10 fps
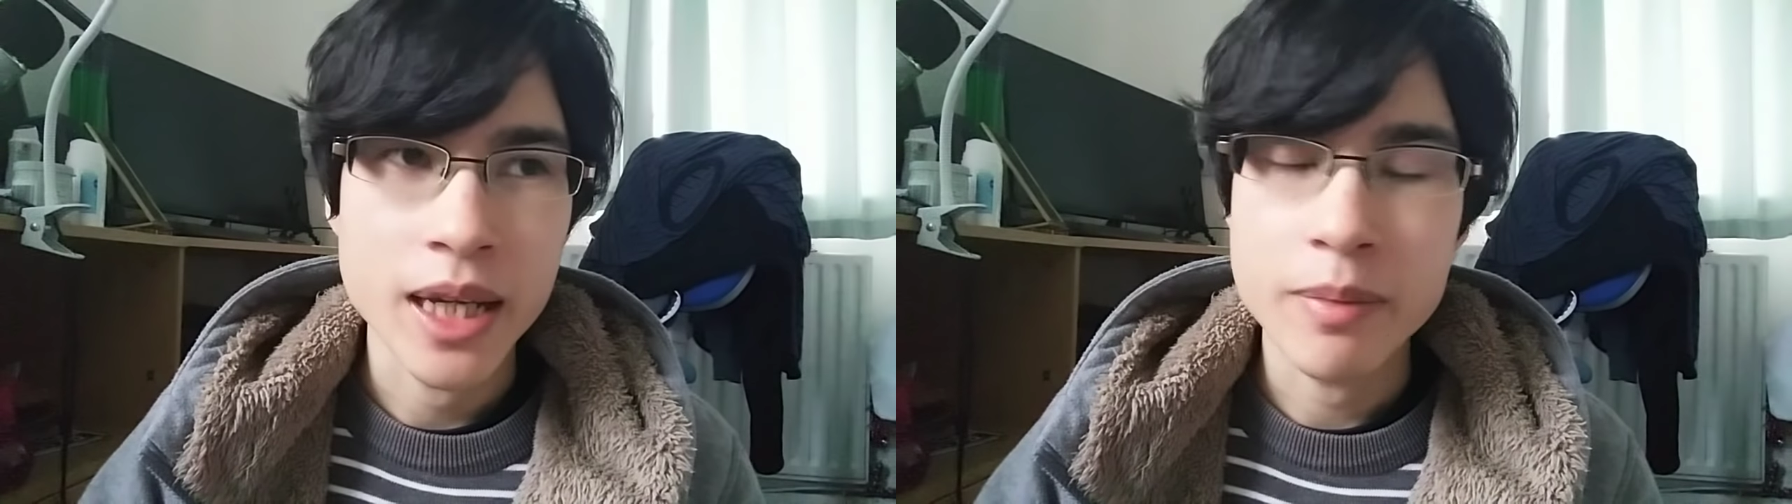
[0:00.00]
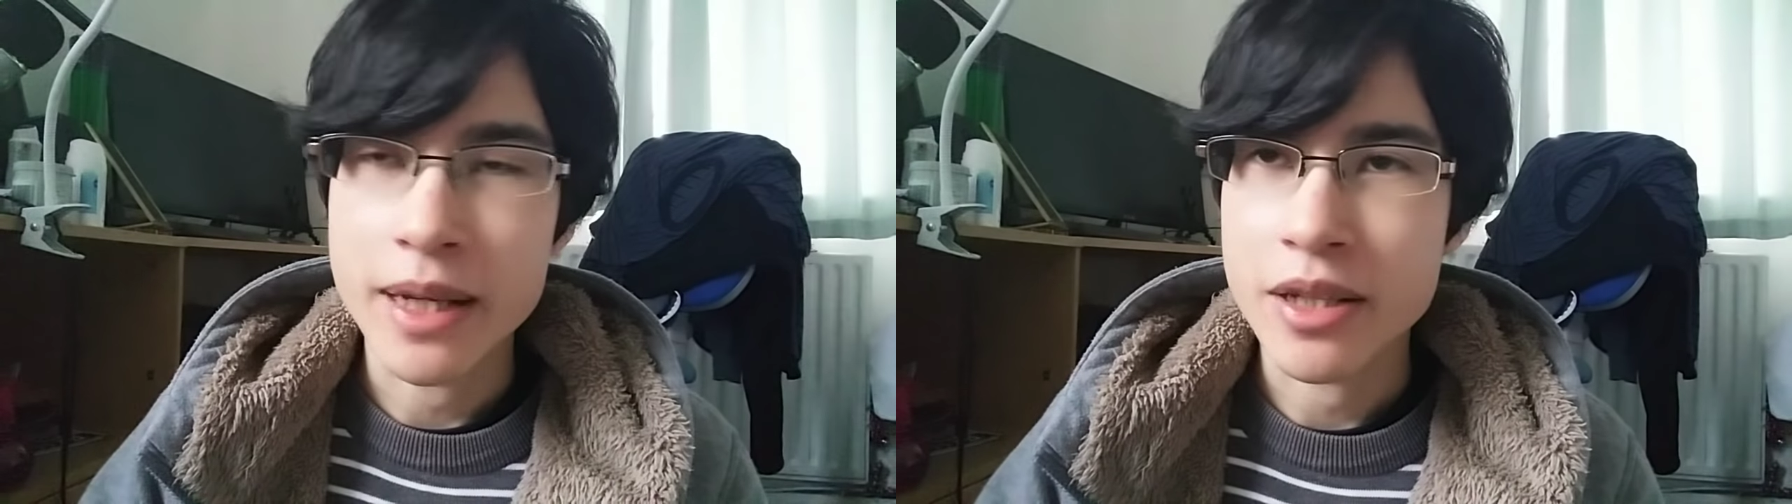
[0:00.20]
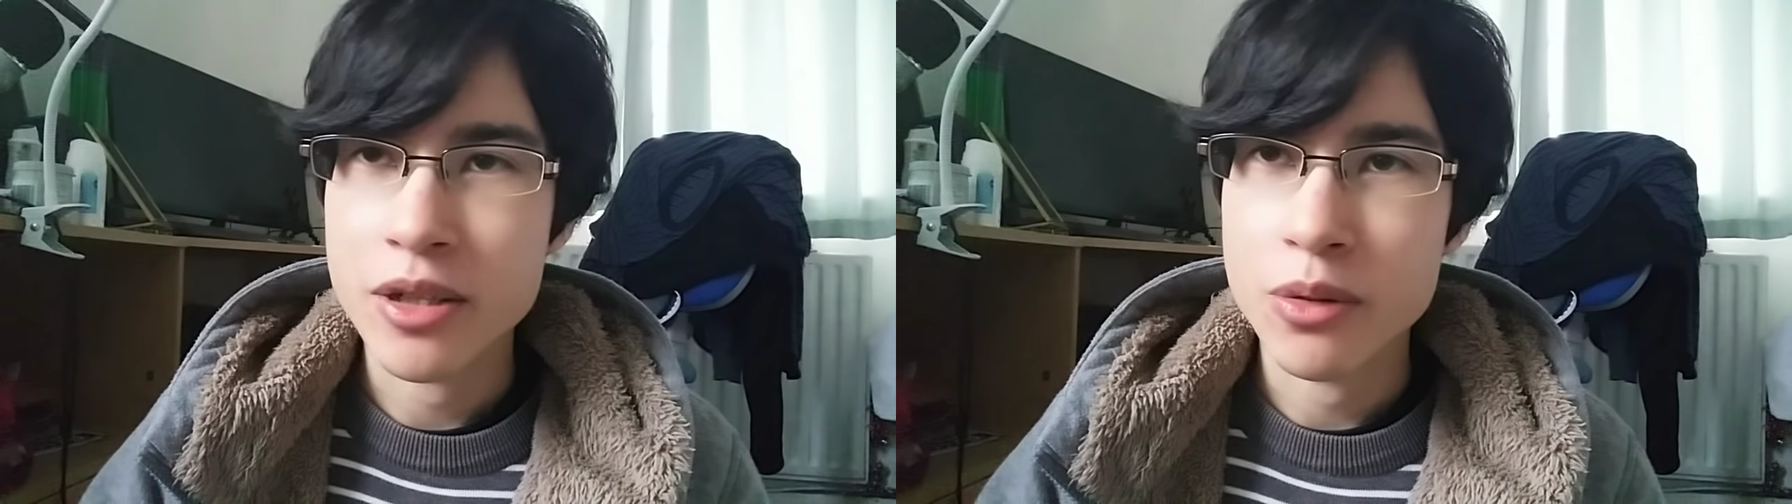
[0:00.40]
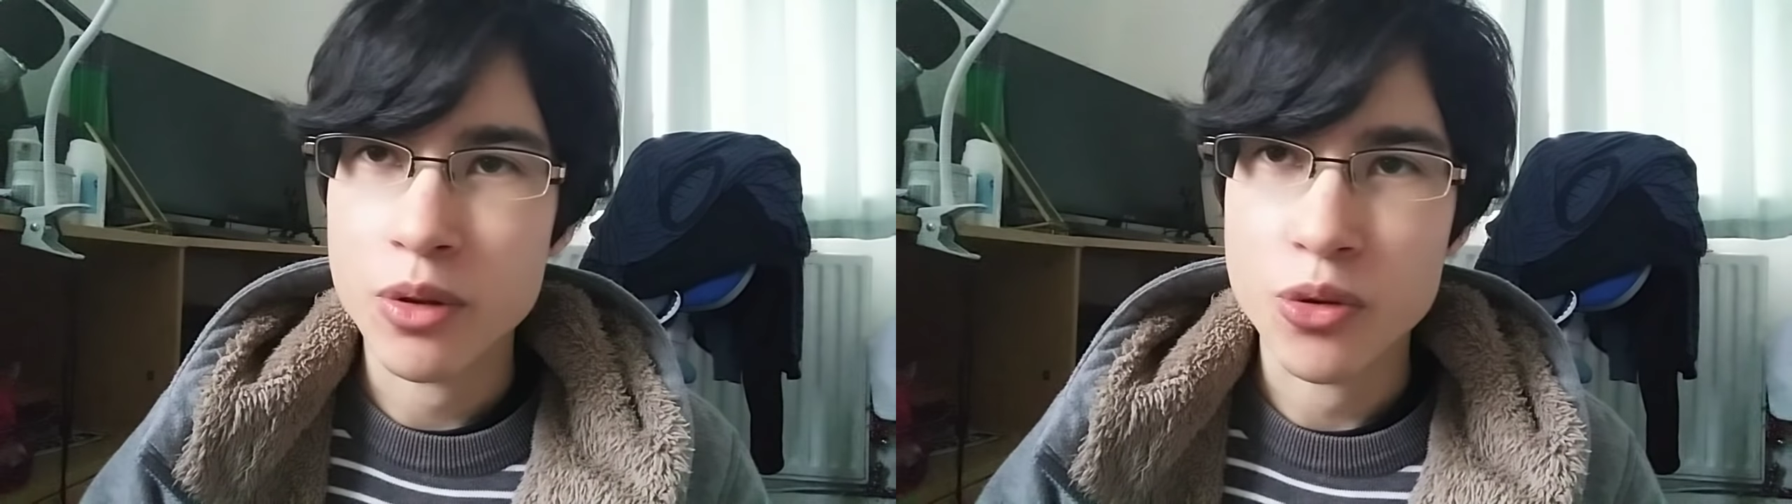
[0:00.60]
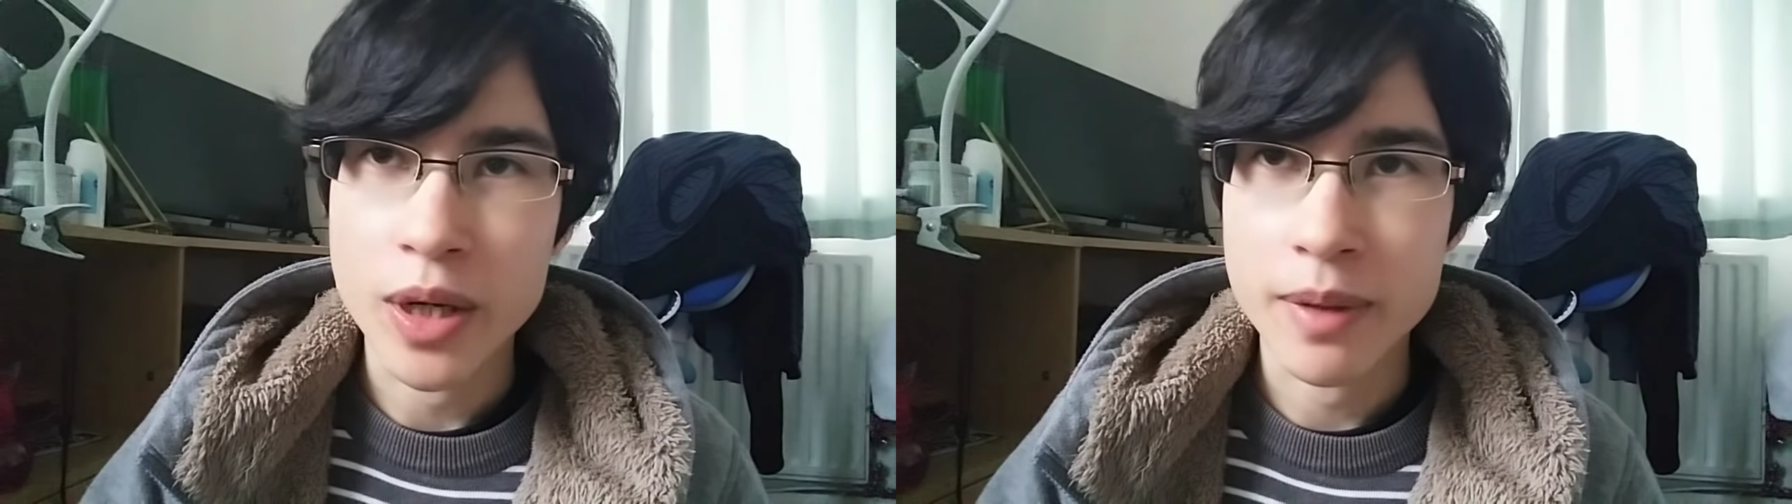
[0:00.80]
eBay's still a
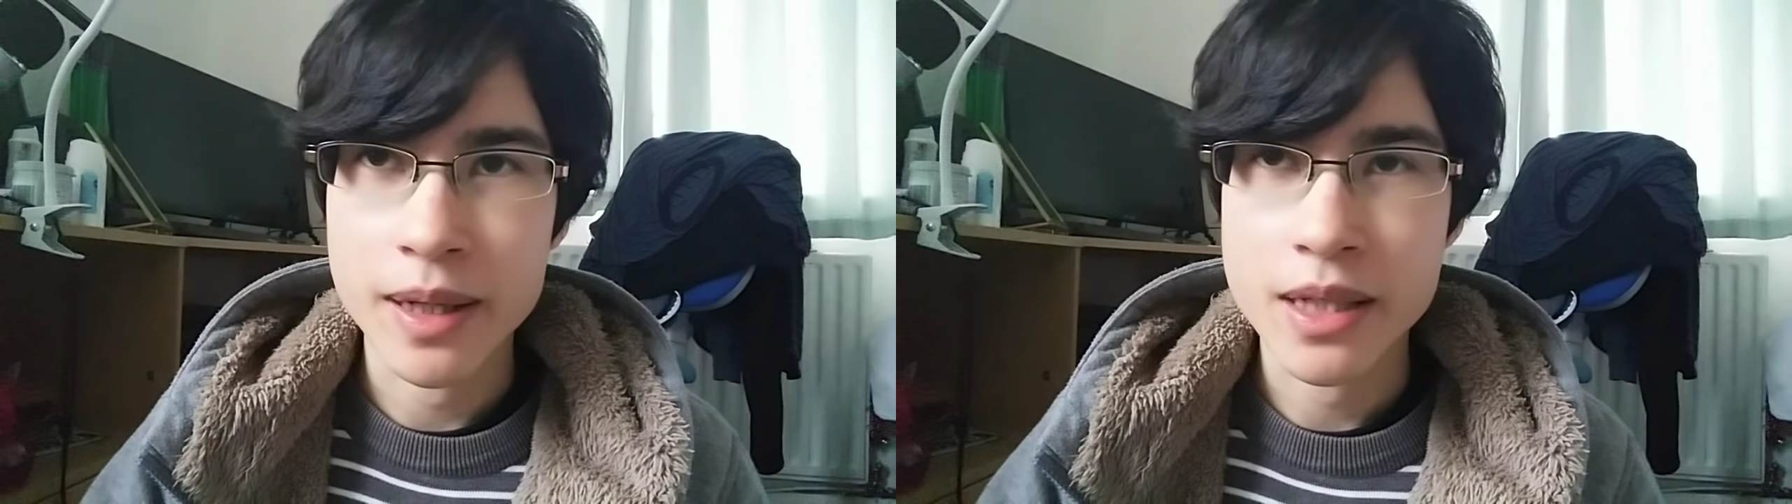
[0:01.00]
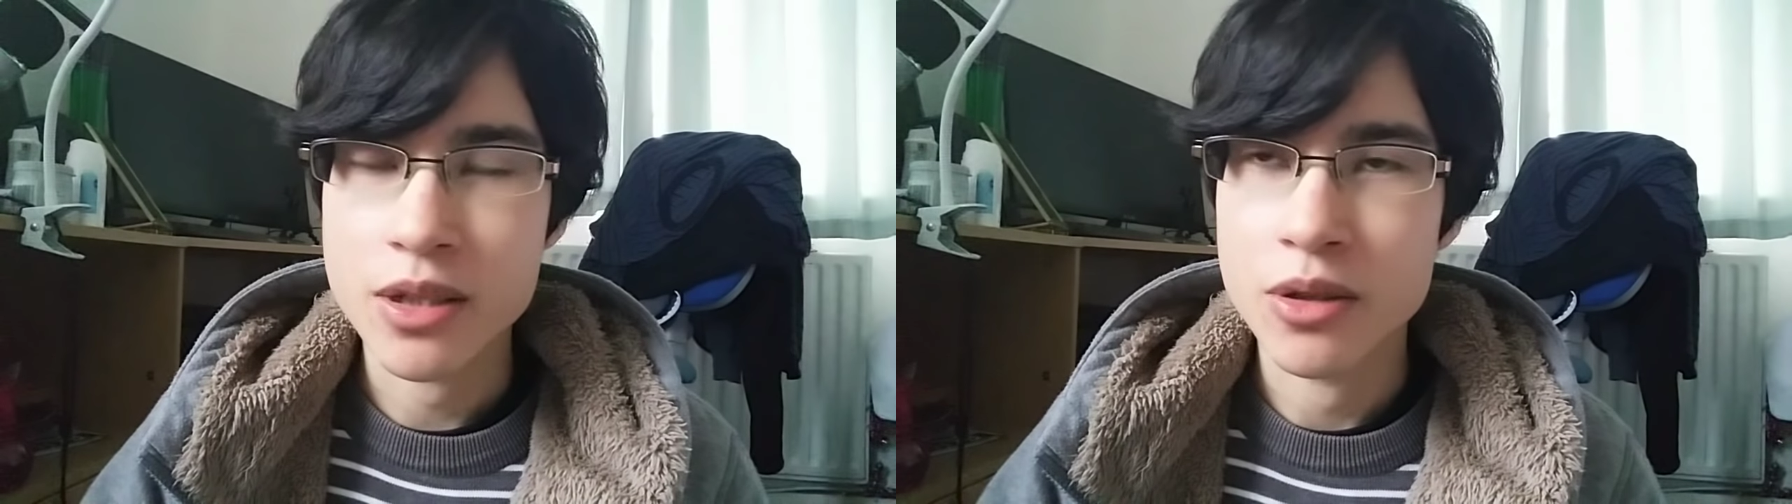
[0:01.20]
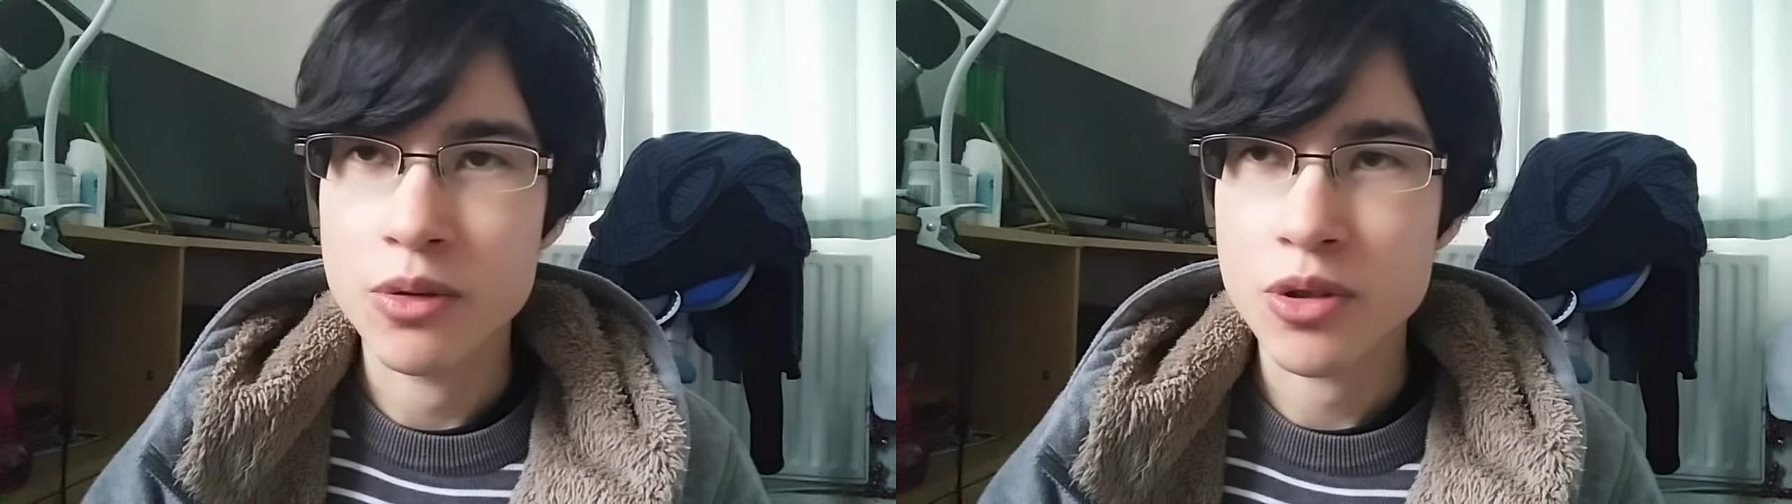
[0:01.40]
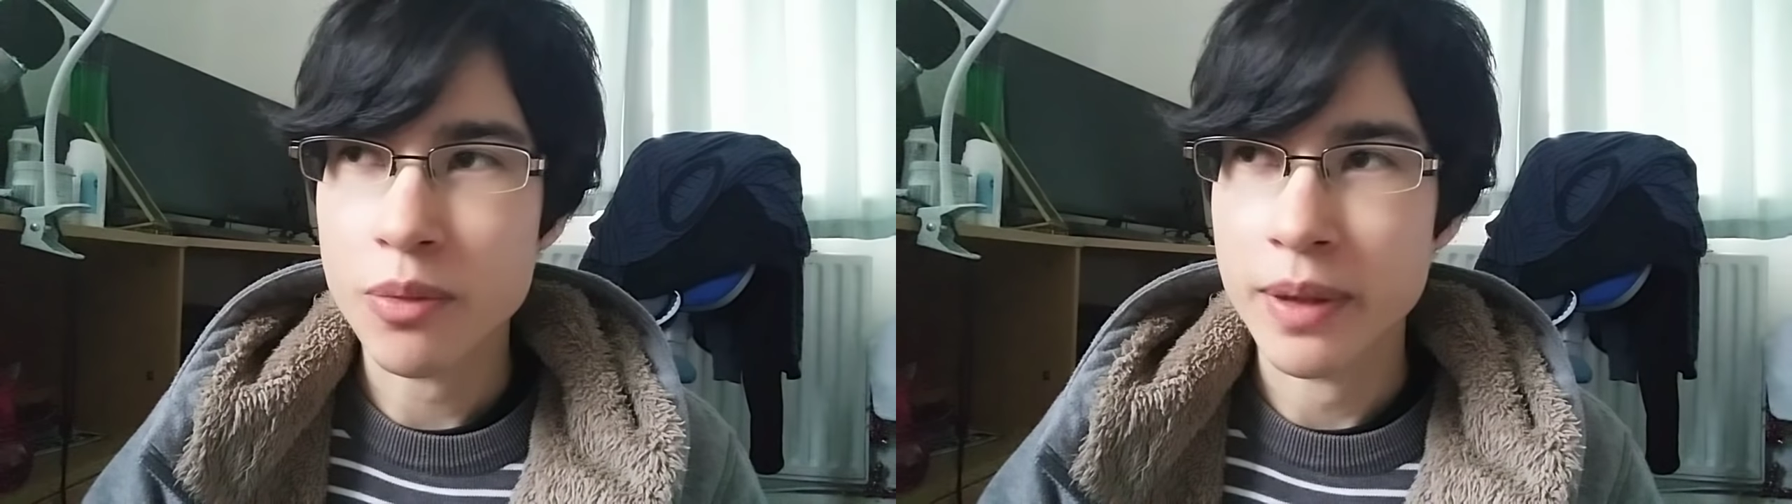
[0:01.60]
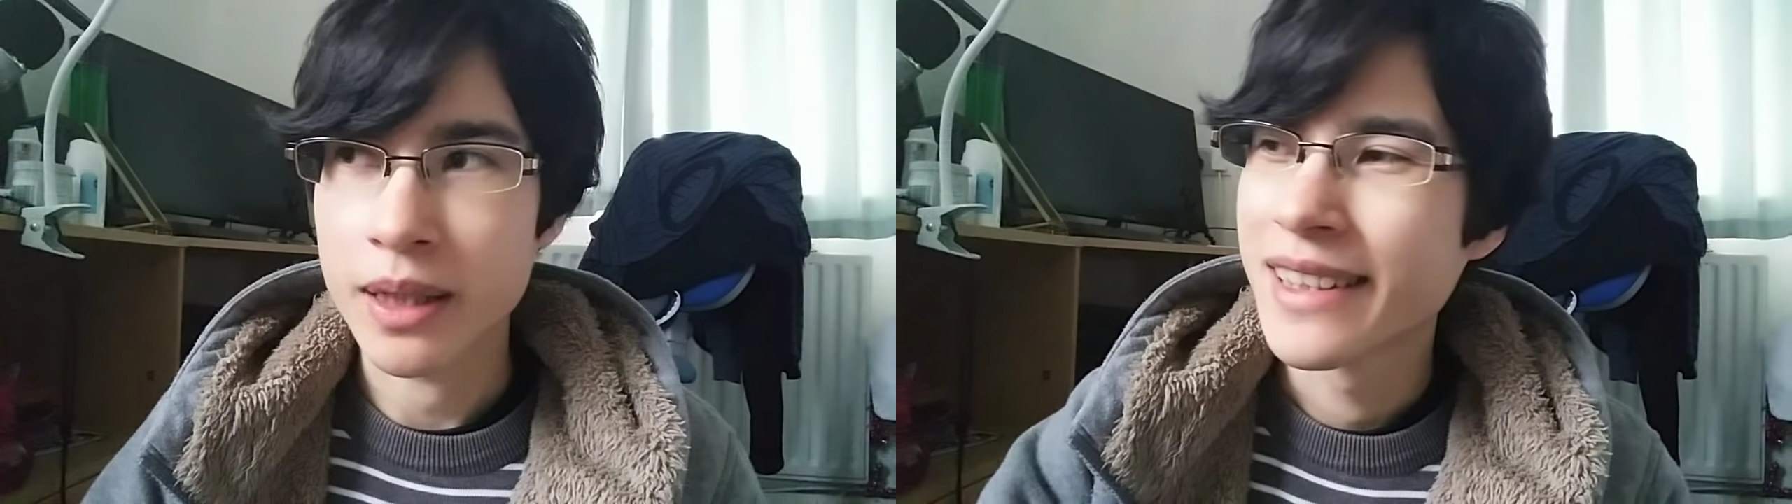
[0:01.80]
great place to do
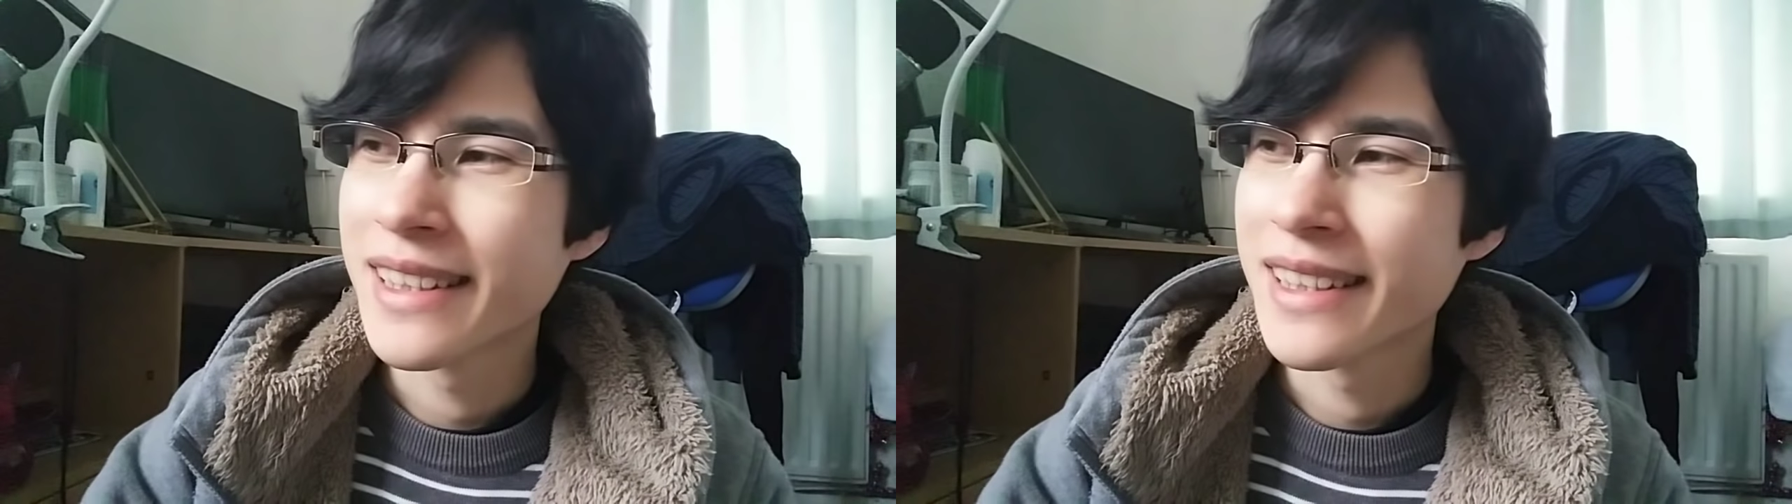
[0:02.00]
shopping.